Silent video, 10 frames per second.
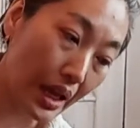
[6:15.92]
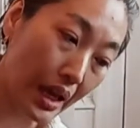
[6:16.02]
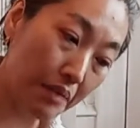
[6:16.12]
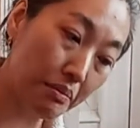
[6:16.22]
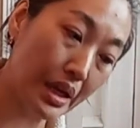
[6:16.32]

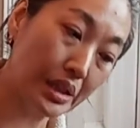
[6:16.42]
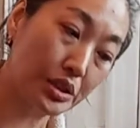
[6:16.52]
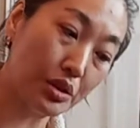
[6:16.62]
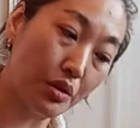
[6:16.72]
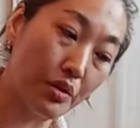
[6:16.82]
and make
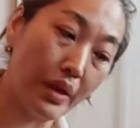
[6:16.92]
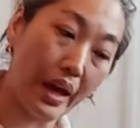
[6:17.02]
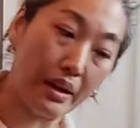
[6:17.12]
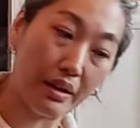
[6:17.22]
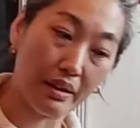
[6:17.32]
sure
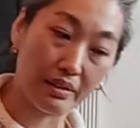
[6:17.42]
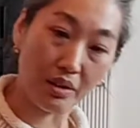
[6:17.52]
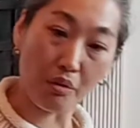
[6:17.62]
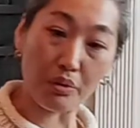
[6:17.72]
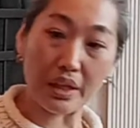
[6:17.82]
that
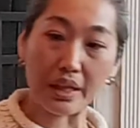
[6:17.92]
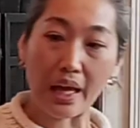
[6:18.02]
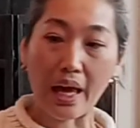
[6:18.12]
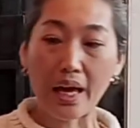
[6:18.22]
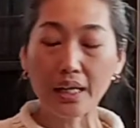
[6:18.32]
they're
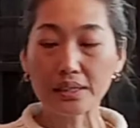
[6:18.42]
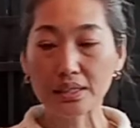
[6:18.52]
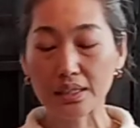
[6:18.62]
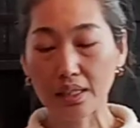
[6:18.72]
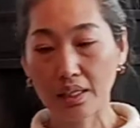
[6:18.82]
relaxed,